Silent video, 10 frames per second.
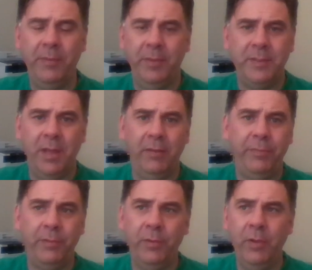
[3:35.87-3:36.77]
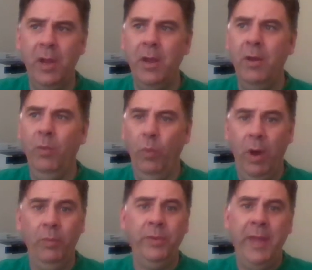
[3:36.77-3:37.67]
myself through,
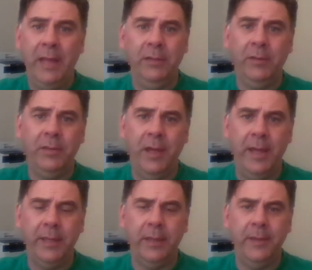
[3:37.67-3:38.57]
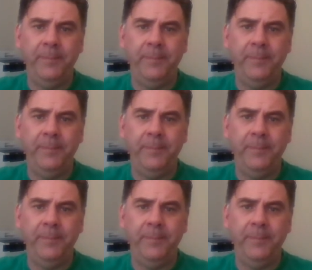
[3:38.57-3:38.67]
what would that look like?